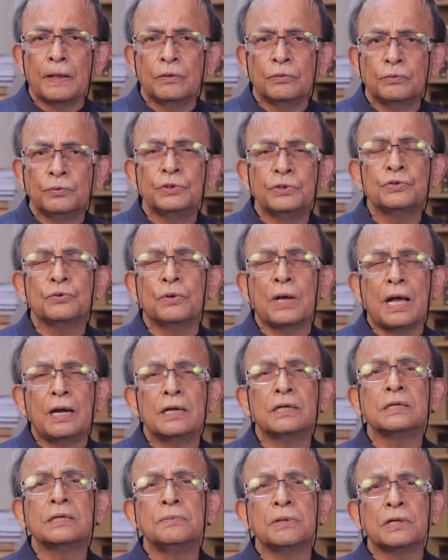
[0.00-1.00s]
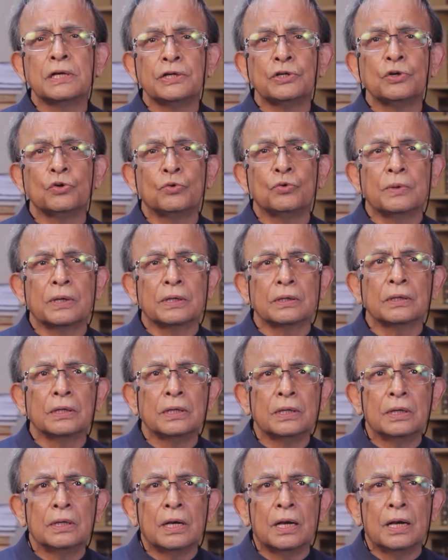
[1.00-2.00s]
which ultimately took over
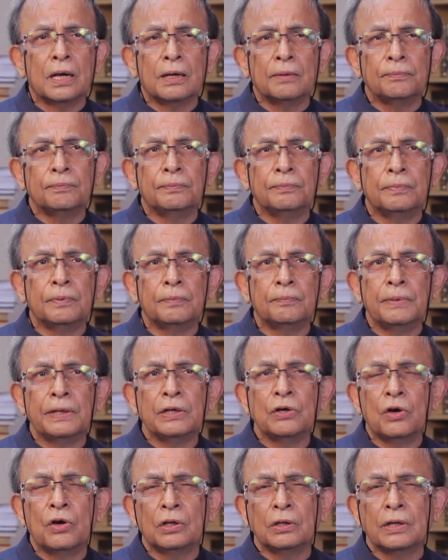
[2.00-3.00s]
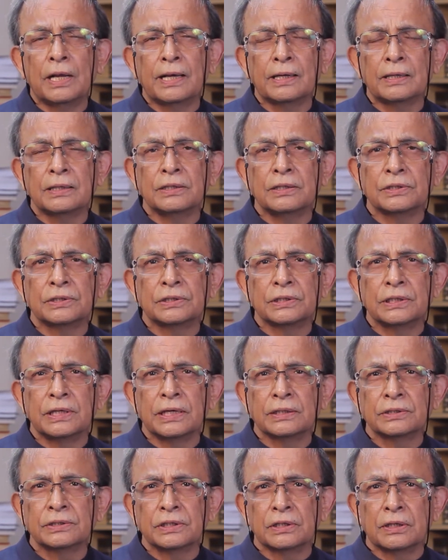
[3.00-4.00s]
Bengal Iron and Steel
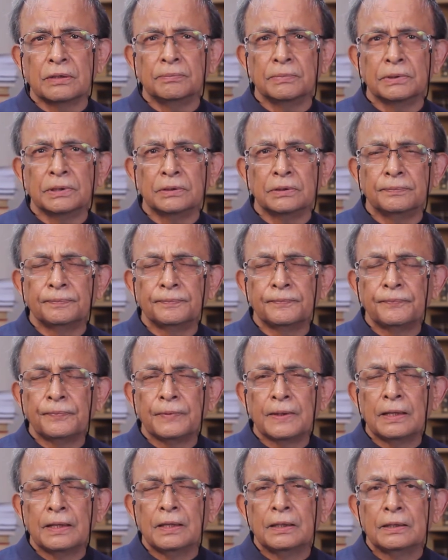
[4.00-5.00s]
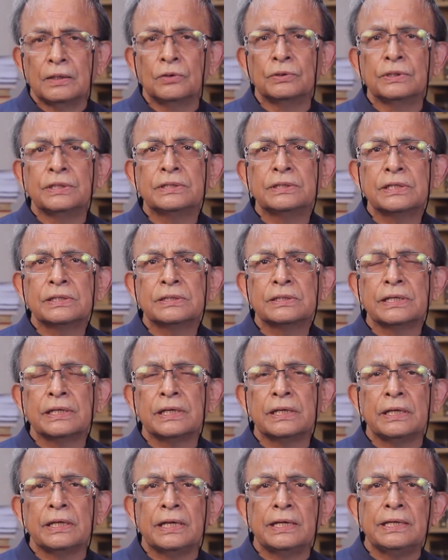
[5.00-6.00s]
Industry Company. Now this is
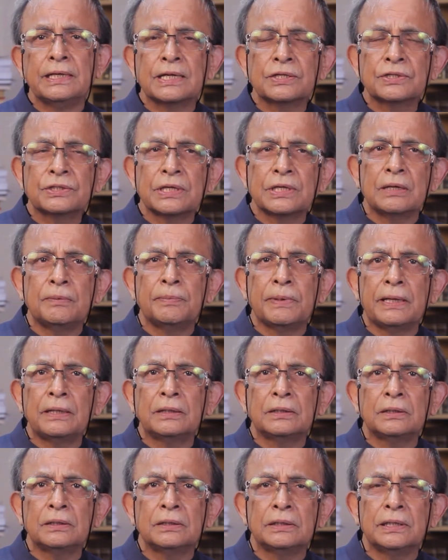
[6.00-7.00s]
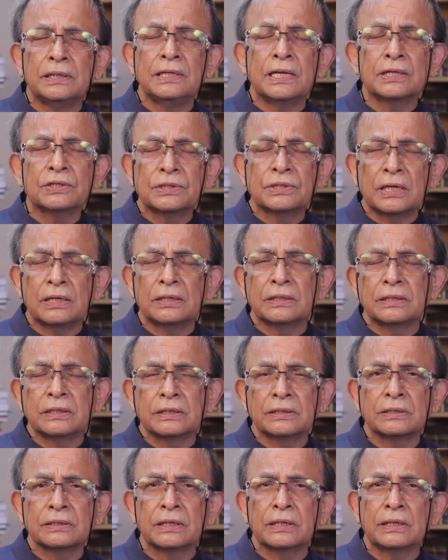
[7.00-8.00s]
the industrial wealth,
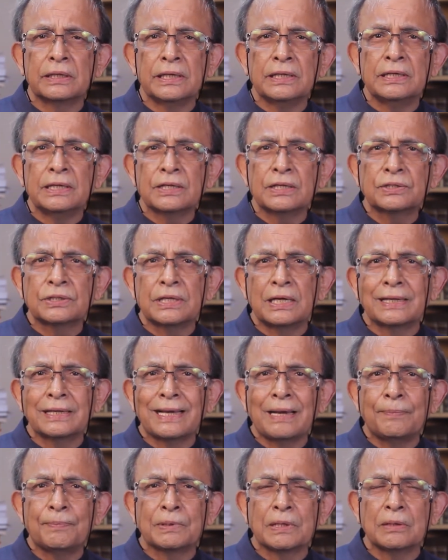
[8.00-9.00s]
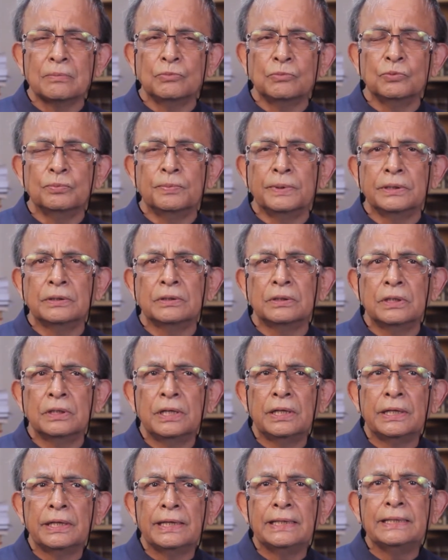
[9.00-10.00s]
industrial capital movement
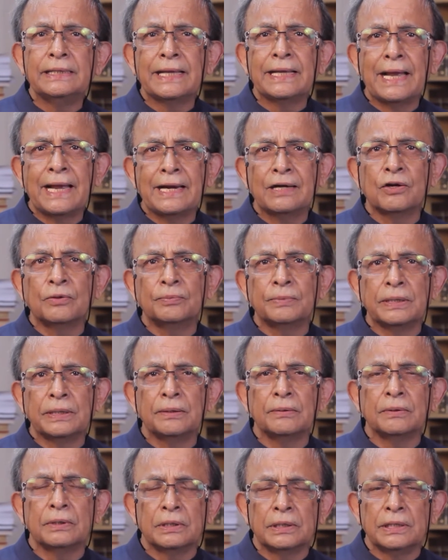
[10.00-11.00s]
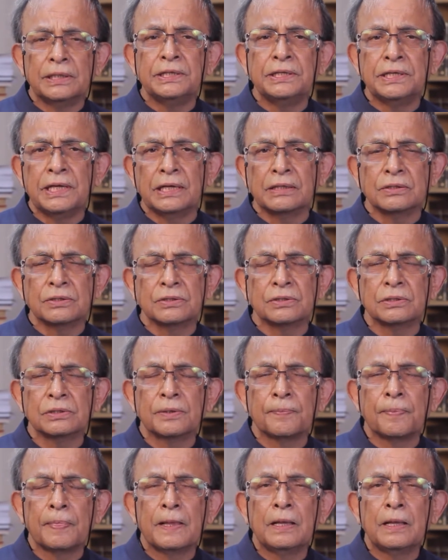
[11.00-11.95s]
in the hand of the Indians.